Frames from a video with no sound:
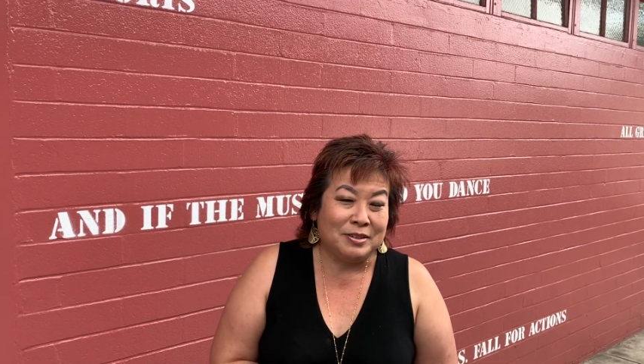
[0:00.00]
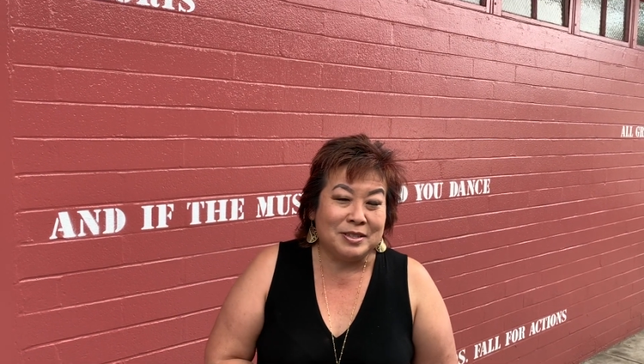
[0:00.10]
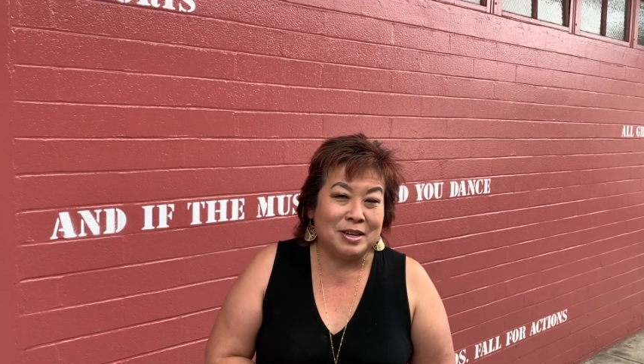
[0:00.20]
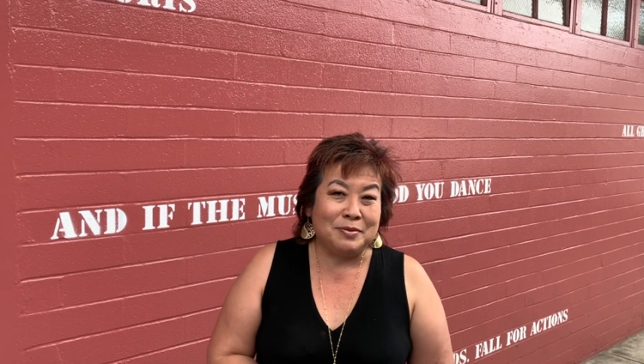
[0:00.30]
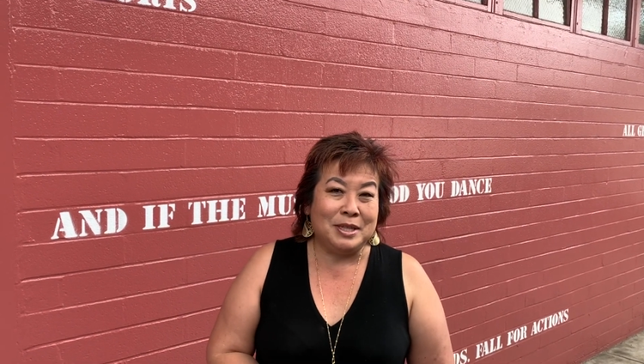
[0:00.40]

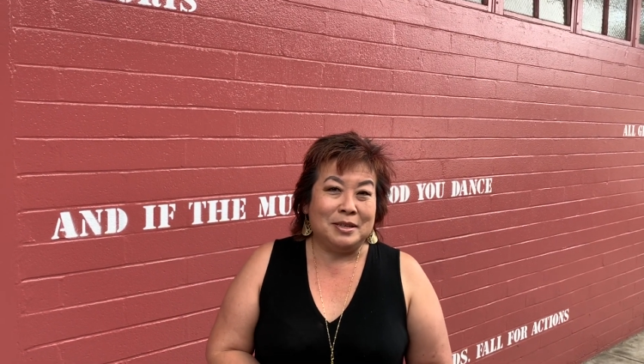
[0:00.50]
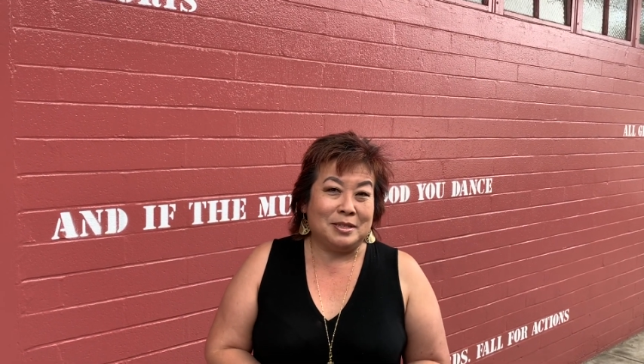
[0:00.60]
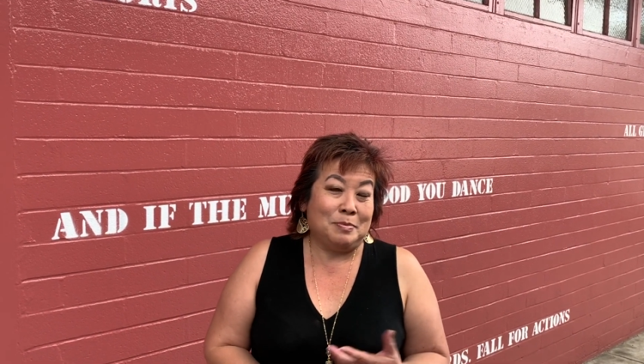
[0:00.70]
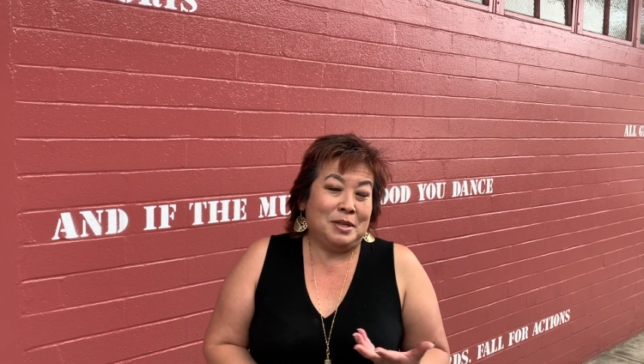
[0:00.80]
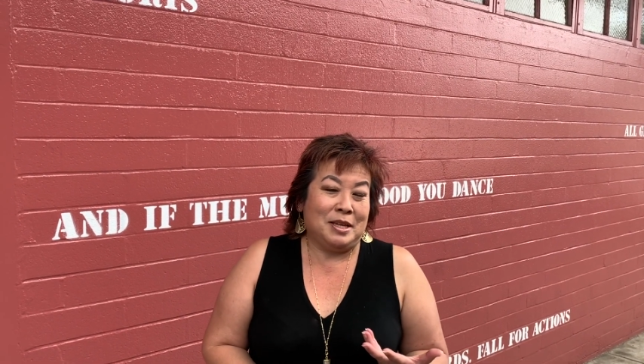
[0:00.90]
It's not really
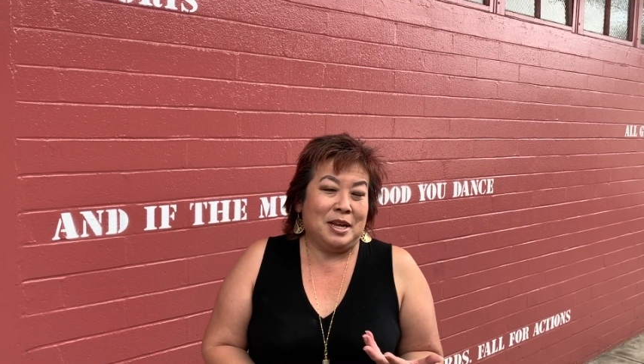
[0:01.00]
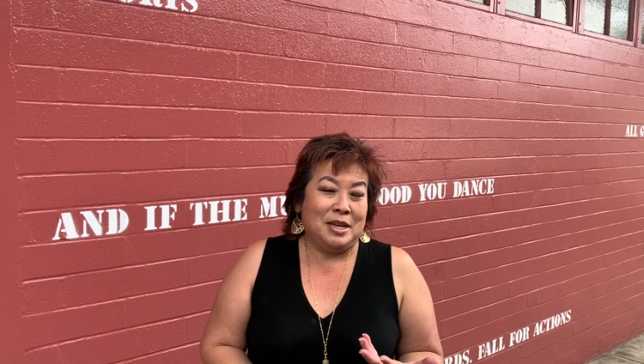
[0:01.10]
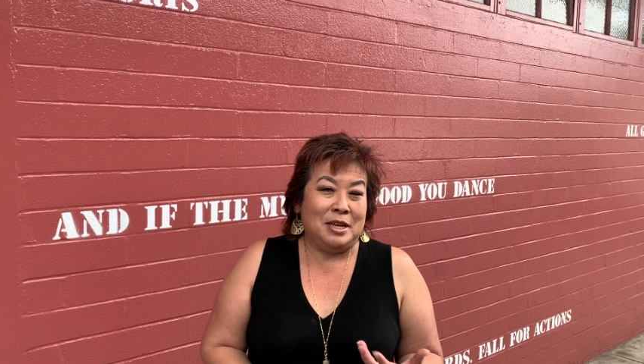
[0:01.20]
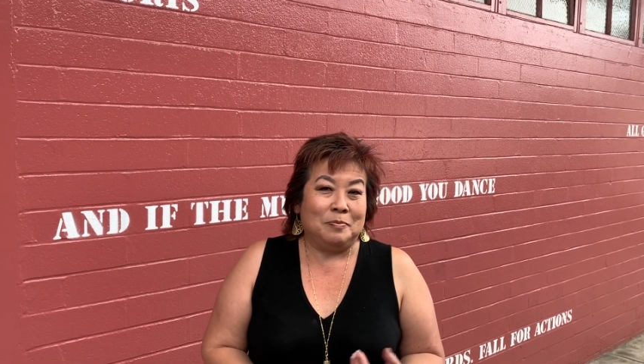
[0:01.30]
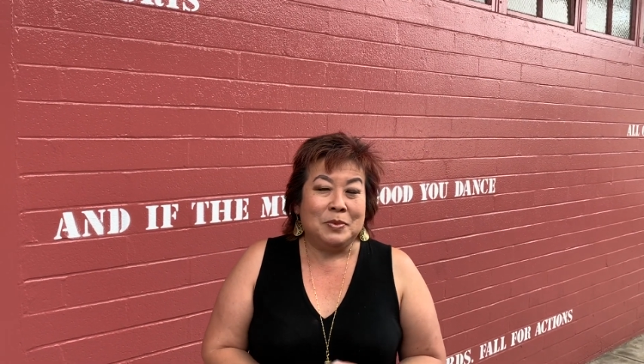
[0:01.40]
something that I
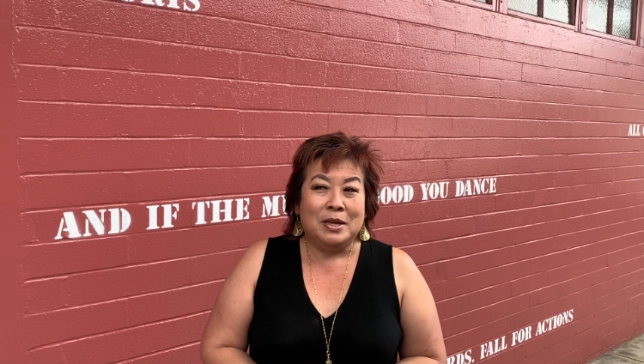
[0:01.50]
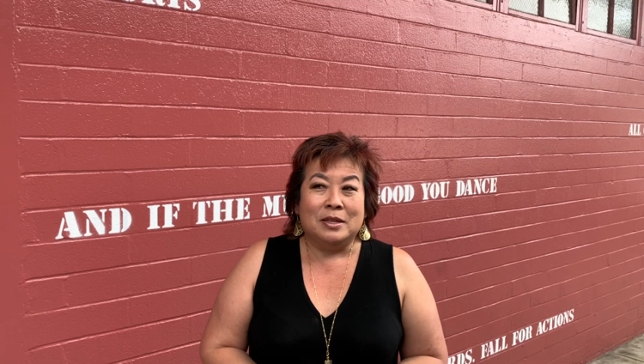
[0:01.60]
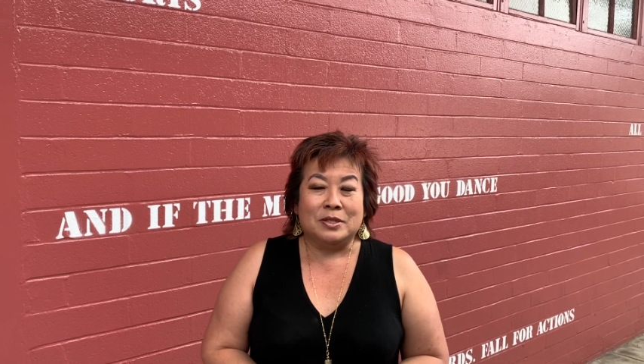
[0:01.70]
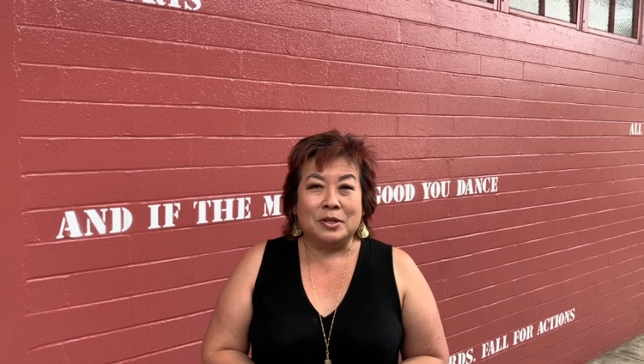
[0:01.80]
eat.